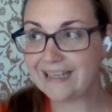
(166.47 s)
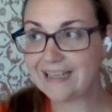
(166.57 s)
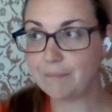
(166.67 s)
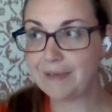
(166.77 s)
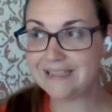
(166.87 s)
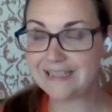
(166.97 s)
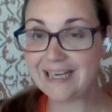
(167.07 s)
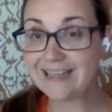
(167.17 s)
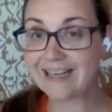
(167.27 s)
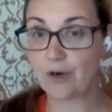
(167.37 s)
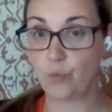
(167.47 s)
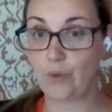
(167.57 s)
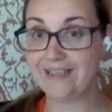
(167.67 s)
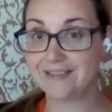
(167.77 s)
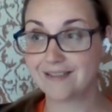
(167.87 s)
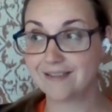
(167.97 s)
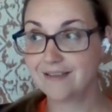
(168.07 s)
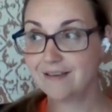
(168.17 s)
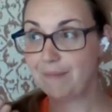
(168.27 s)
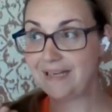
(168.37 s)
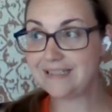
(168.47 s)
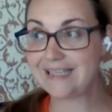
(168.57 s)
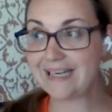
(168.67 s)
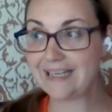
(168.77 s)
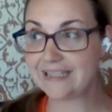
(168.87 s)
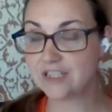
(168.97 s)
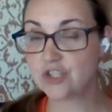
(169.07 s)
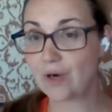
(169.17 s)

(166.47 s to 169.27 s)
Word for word: and then maintain that weight, maintain it.